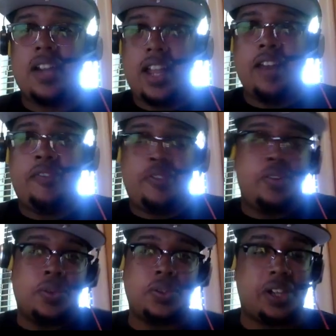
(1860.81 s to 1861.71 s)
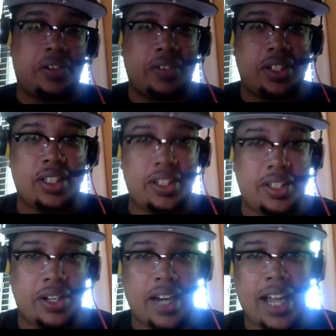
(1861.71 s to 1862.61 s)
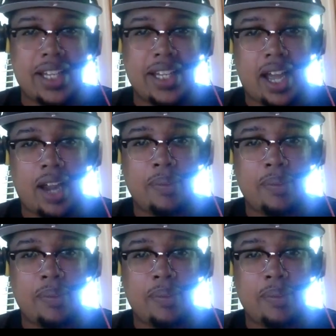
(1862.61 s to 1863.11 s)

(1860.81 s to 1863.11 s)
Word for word: in a funeral service during that time.